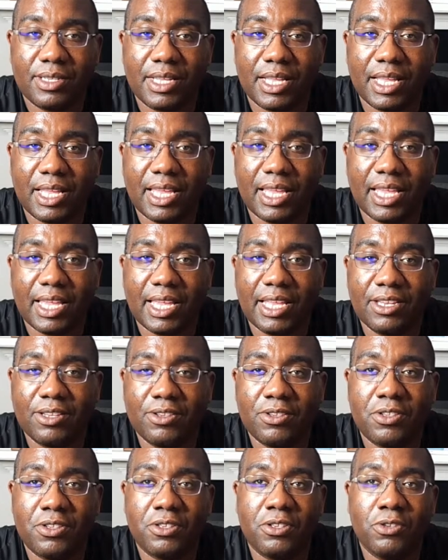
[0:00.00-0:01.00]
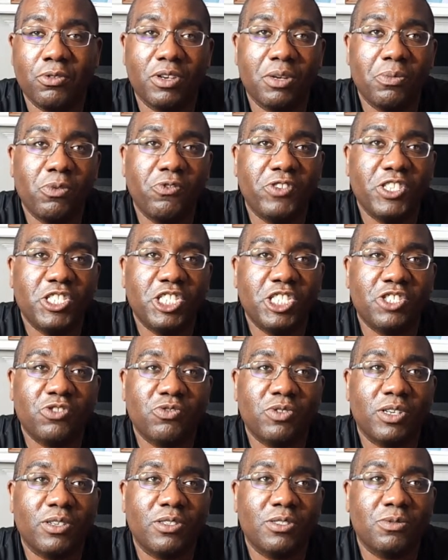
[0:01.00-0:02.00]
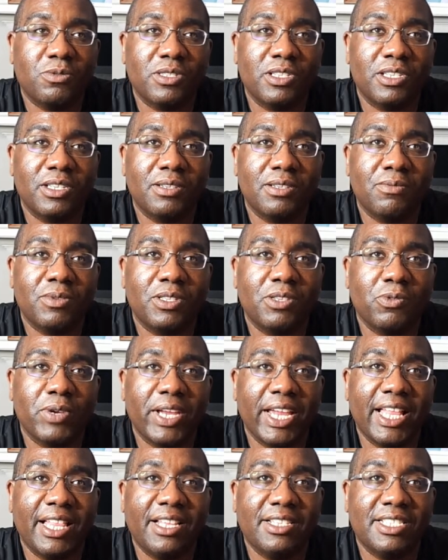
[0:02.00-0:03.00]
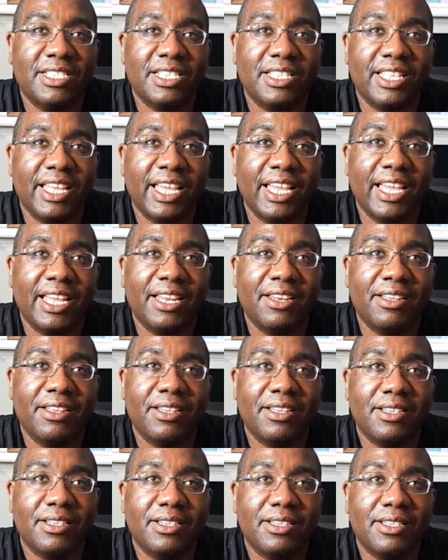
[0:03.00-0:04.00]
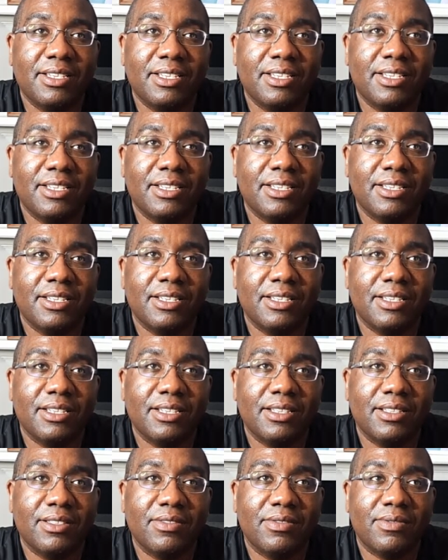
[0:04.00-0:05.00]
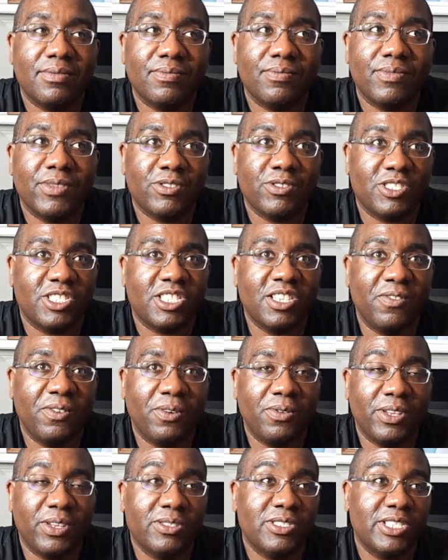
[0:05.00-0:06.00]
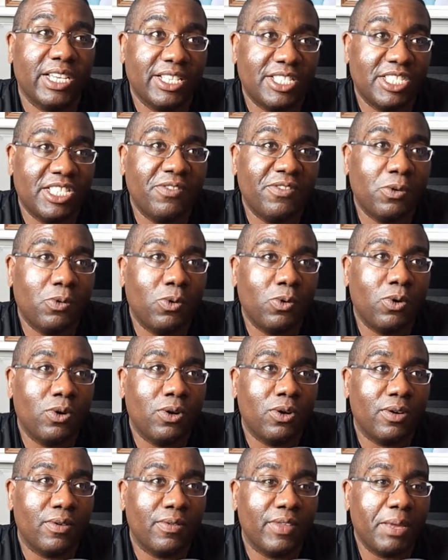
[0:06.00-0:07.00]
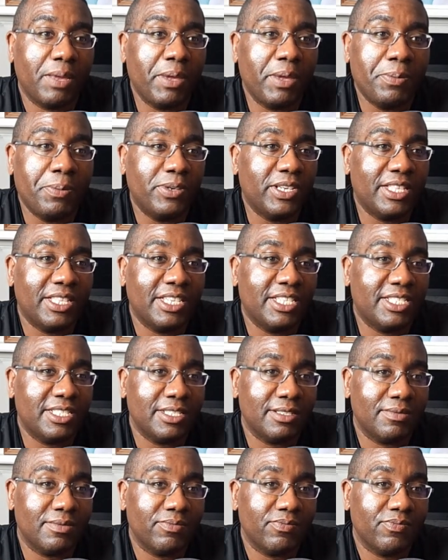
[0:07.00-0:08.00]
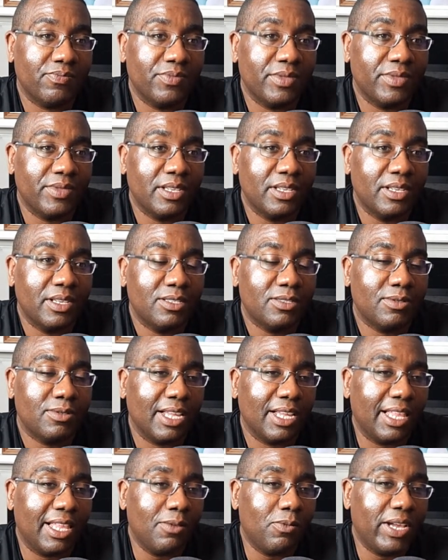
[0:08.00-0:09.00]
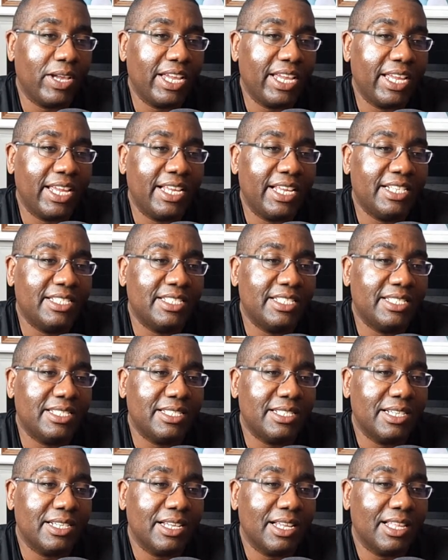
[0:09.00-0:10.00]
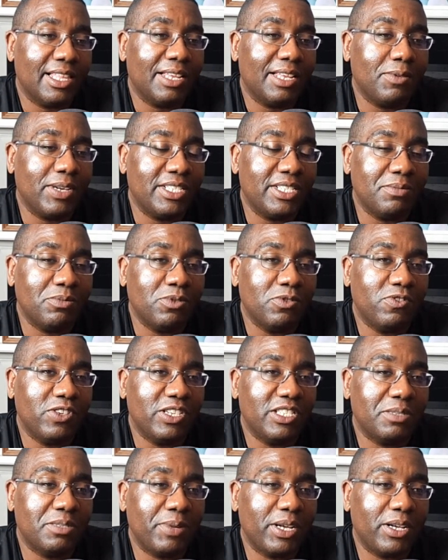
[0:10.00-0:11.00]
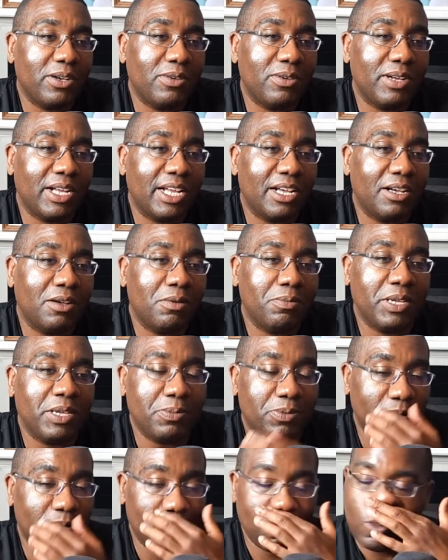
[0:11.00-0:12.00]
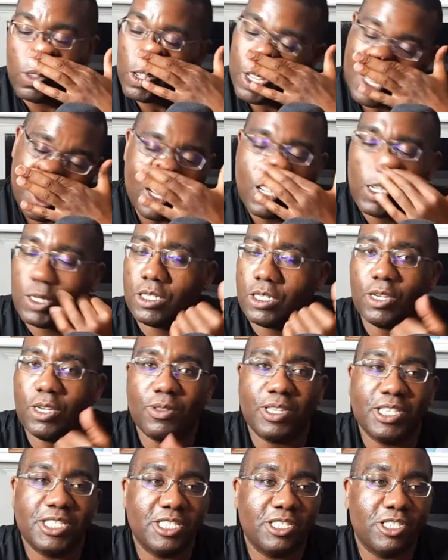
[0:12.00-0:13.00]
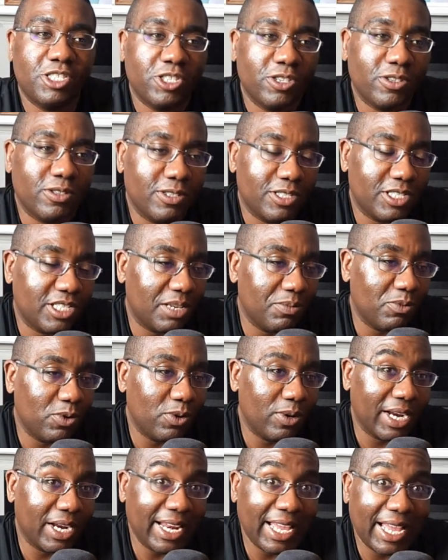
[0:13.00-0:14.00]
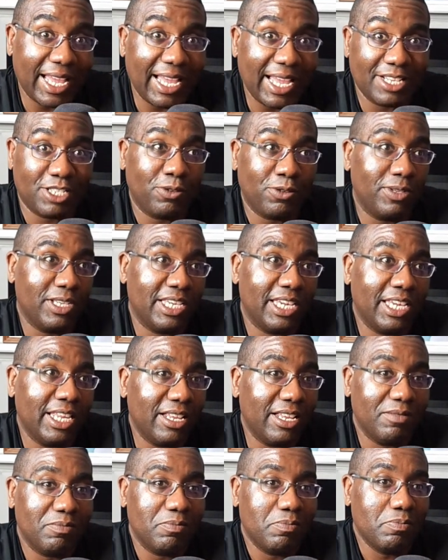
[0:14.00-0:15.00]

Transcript: And during the movie, she struggles with the with the reality that there's a civil there's a civil war and people didn't listen. So in a lot of way, it's a lot of ways the movie is about how people don't listen to journalists anymore, and I, I totally get it.